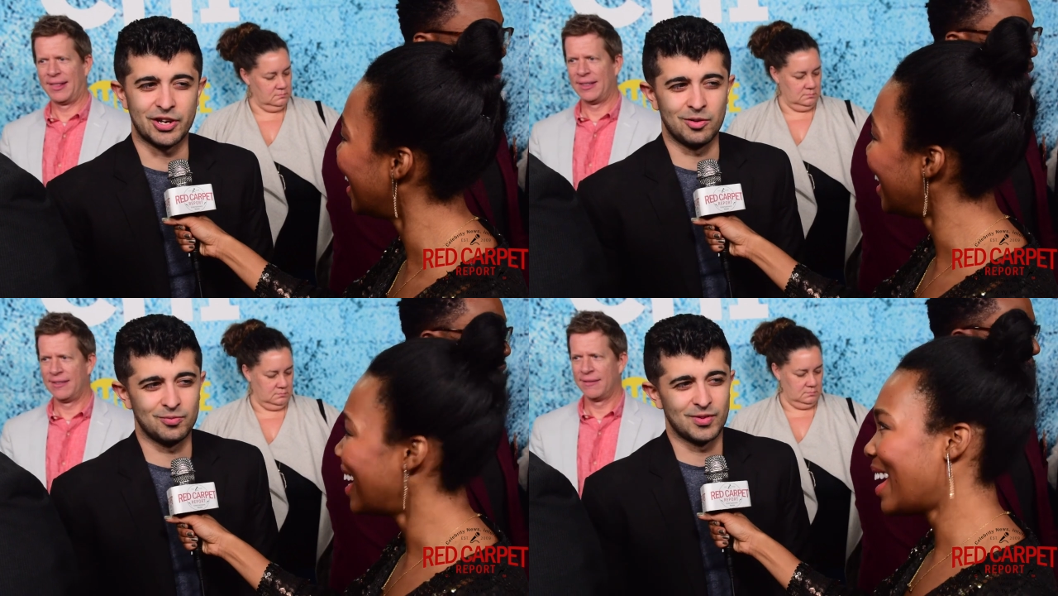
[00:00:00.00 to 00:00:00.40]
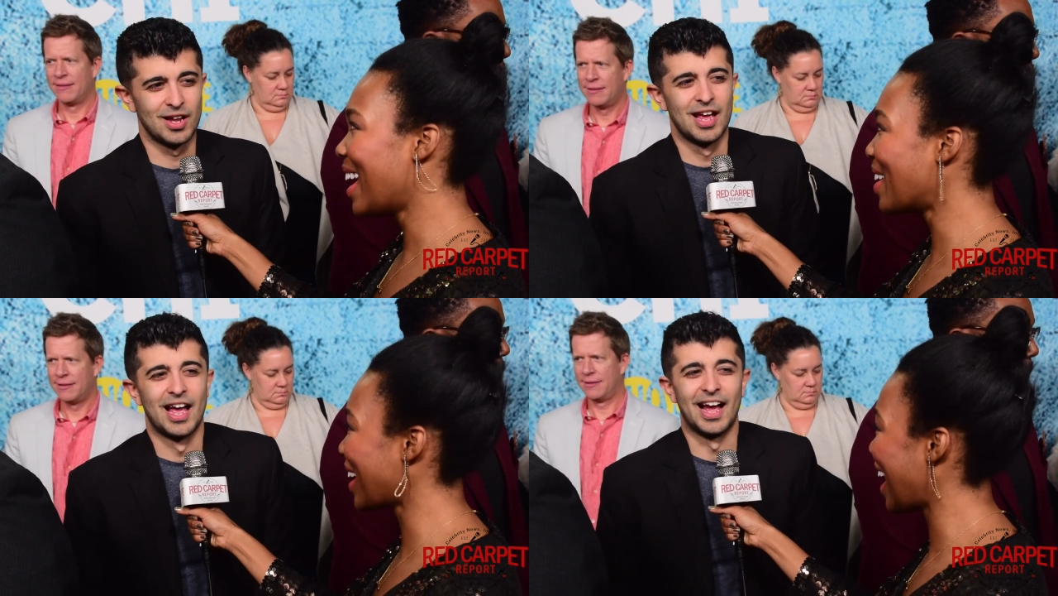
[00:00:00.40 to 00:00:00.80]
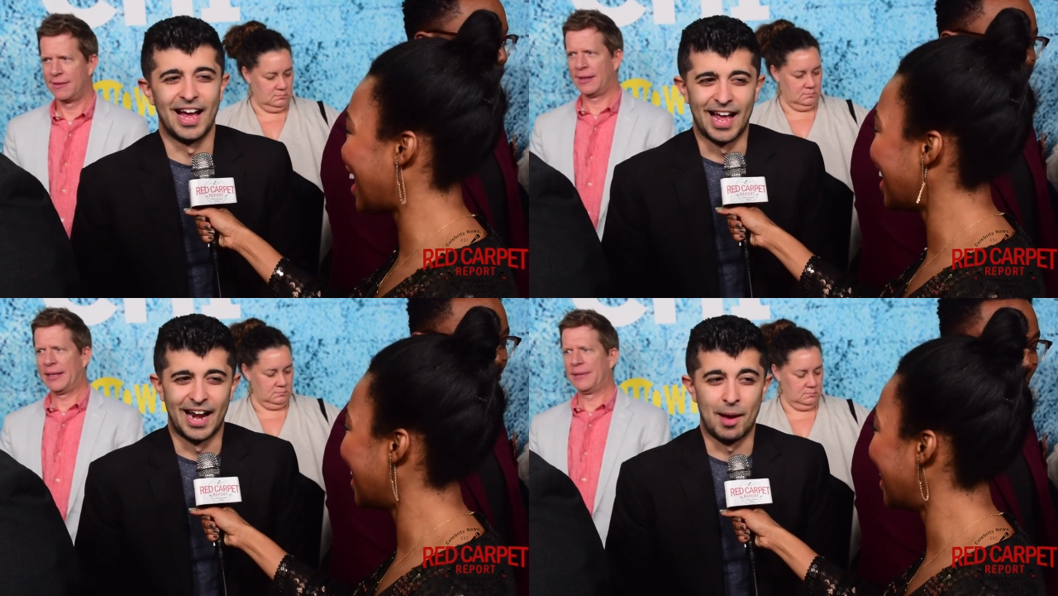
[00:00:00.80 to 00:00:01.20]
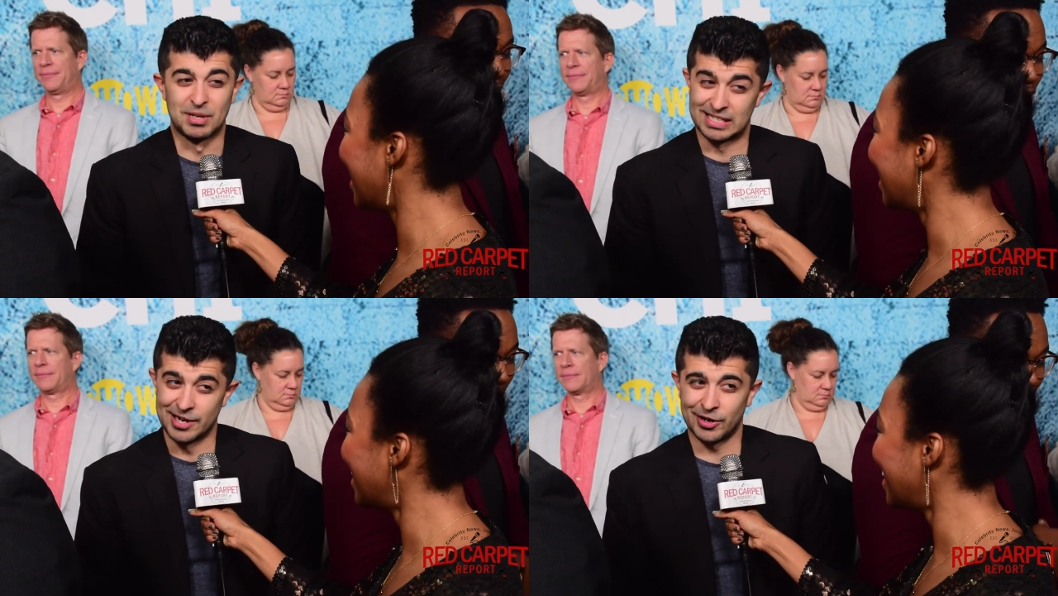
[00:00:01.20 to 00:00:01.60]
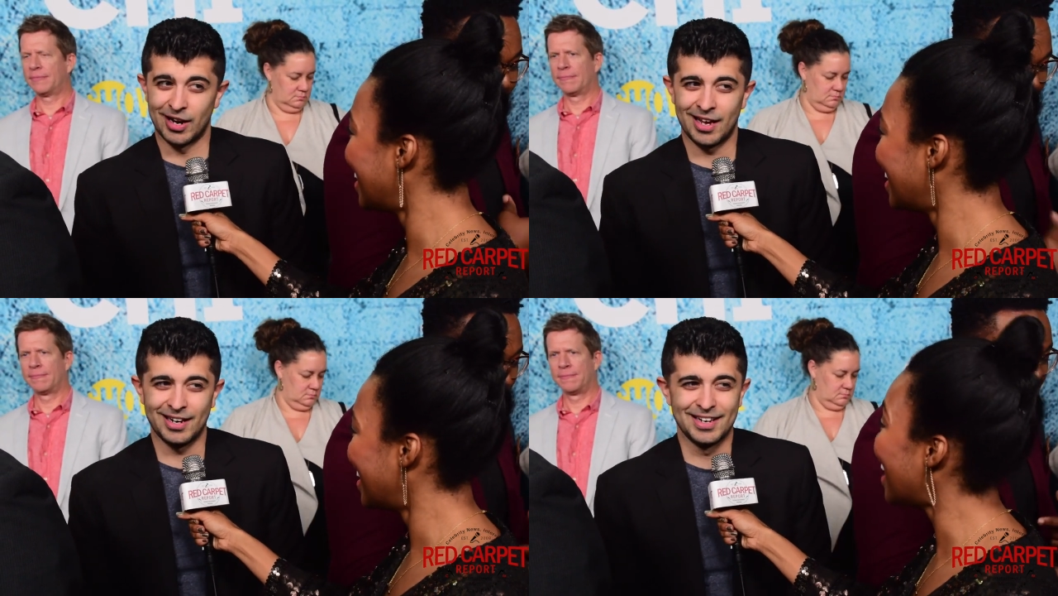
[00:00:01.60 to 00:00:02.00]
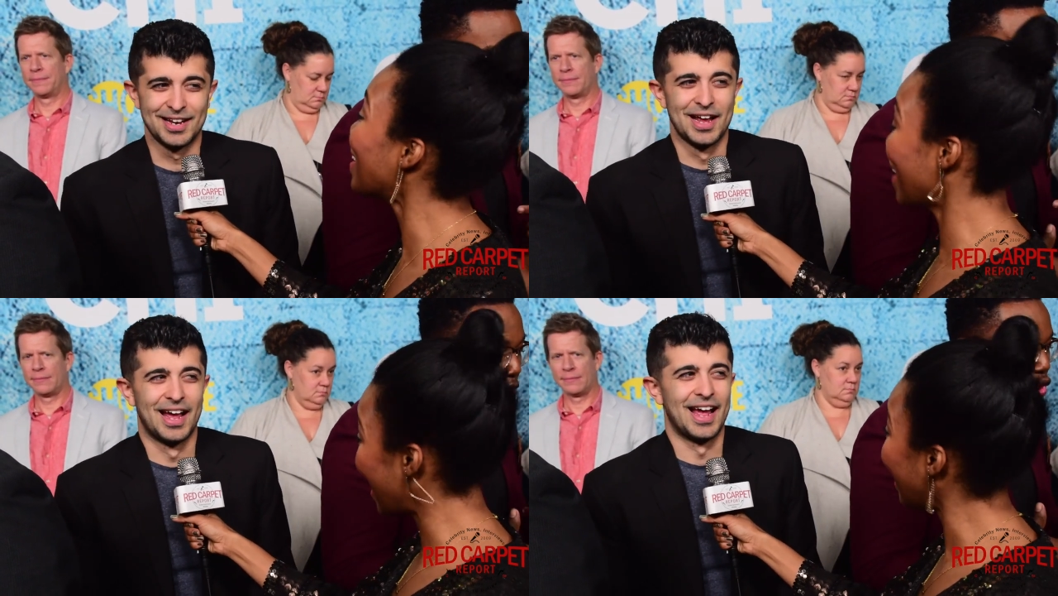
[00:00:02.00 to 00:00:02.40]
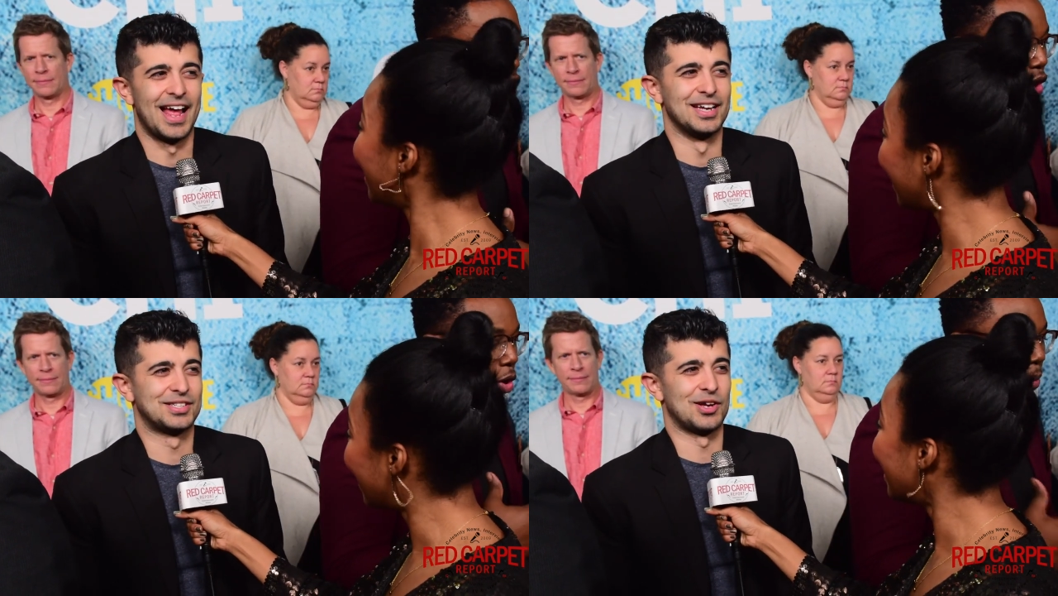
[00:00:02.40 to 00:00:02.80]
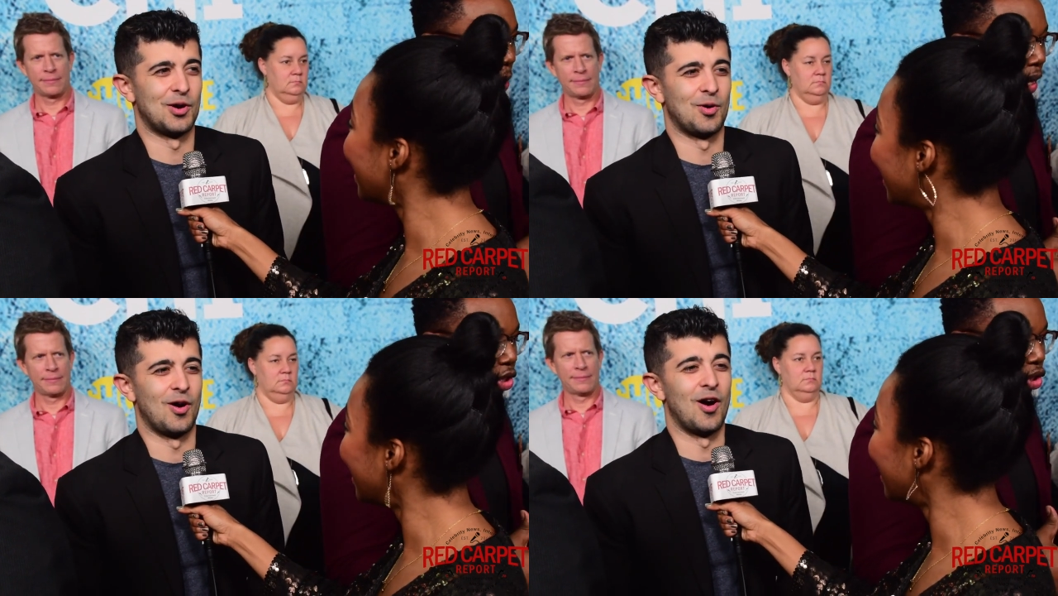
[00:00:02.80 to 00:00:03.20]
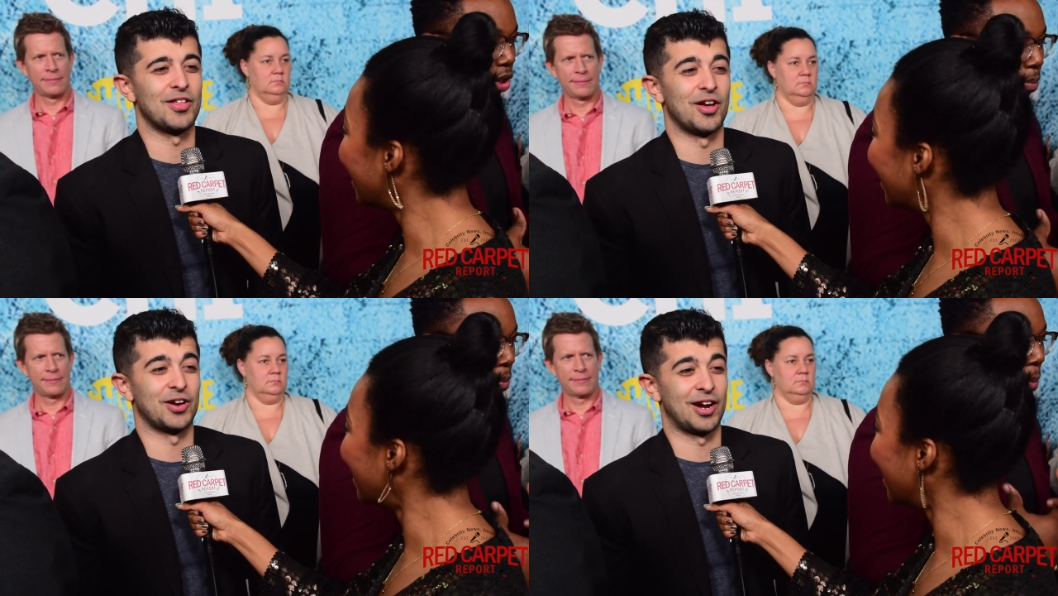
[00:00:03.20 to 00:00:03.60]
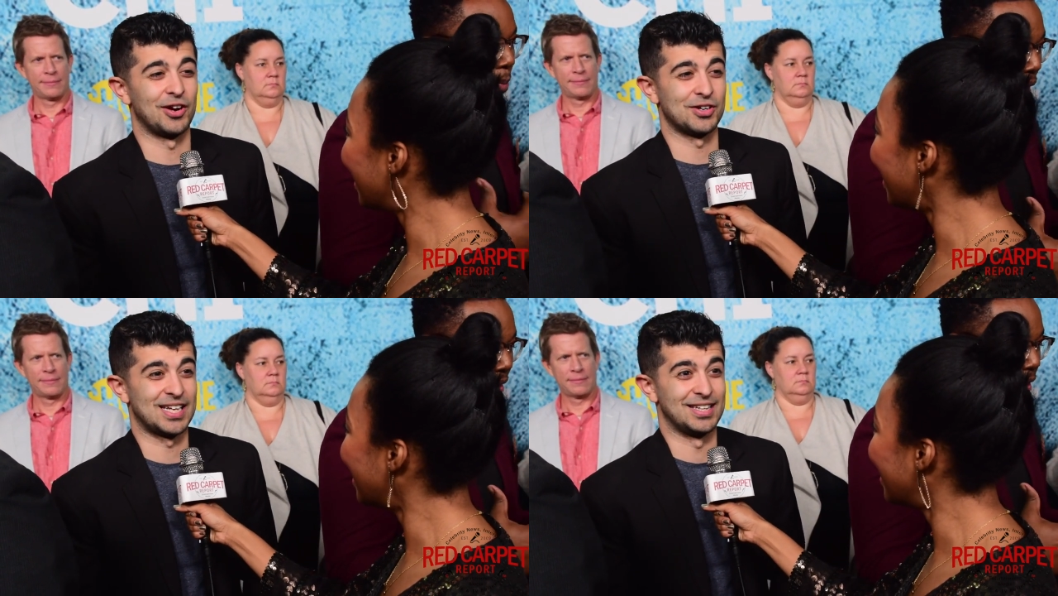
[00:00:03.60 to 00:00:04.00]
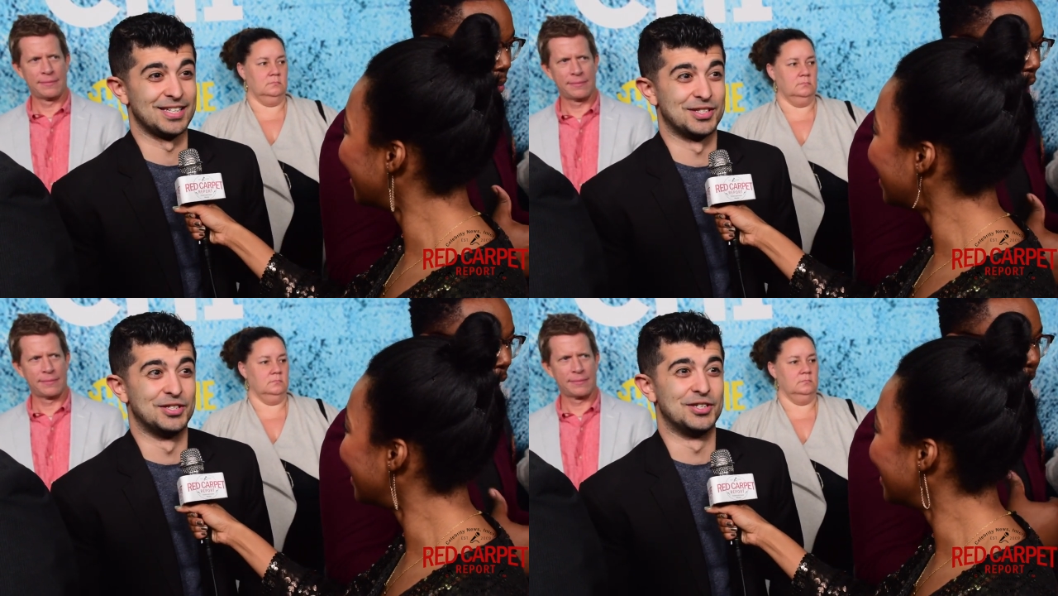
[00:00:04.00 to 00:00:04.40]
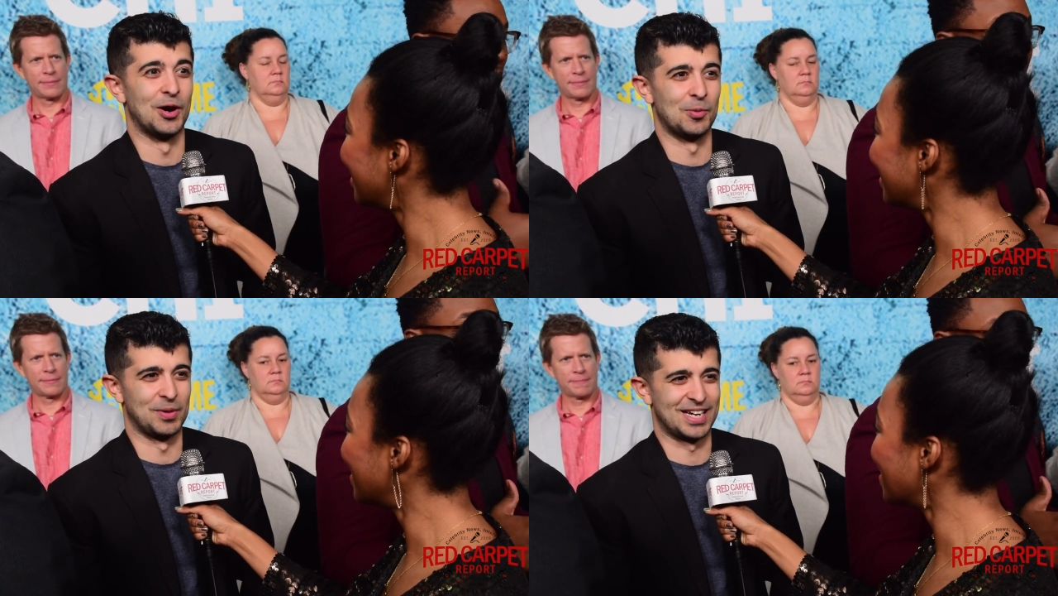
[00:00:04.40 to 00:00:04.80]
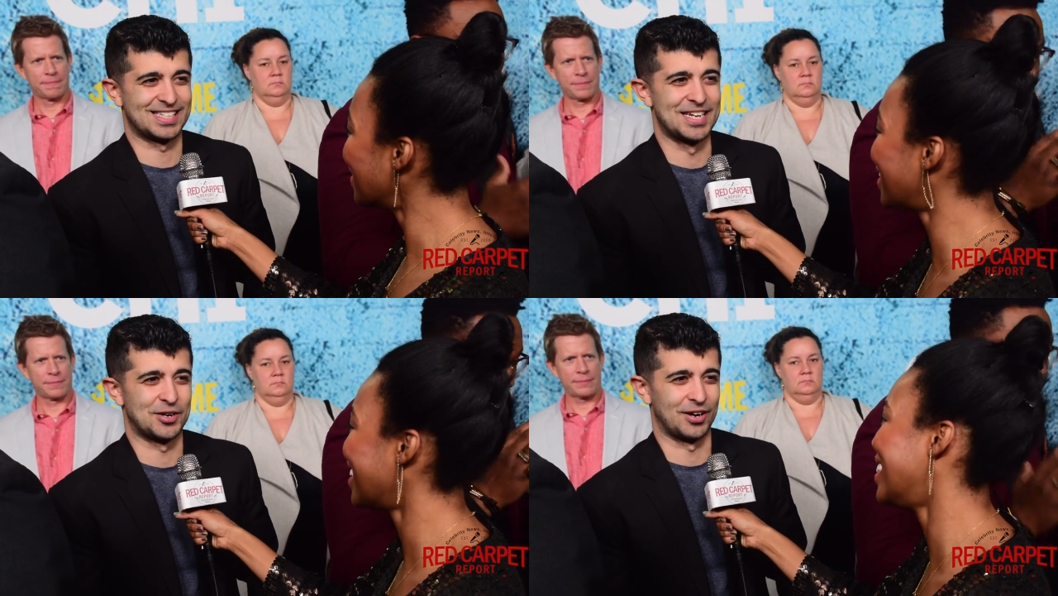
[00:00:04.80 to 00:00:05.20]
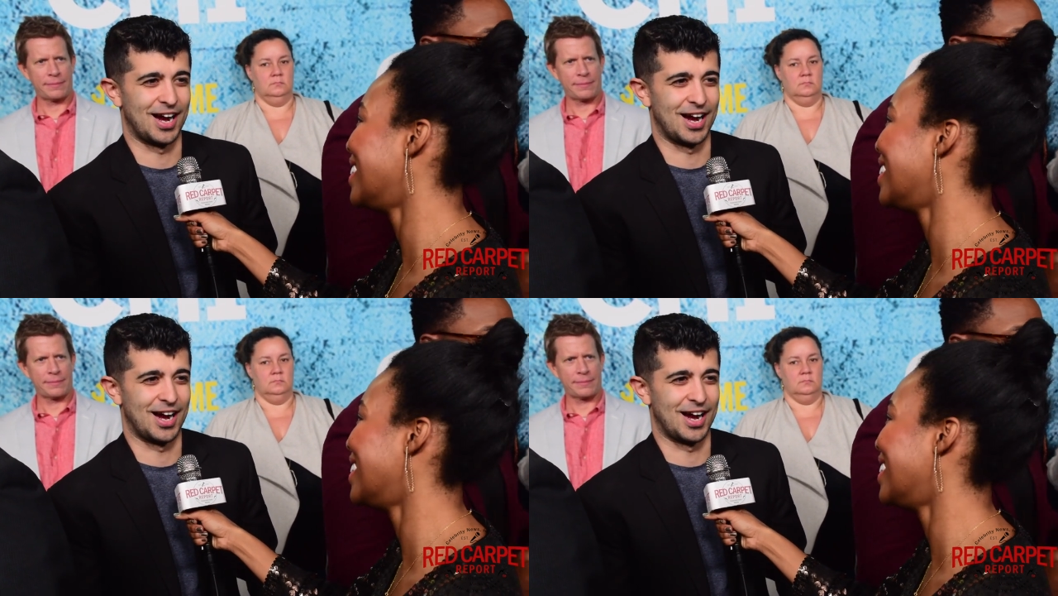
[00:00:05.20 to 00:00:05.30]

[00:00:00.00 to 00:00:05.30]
Speaker 1: show, and I'm a sneakerhead. And so all the other characters had these dope like sneaker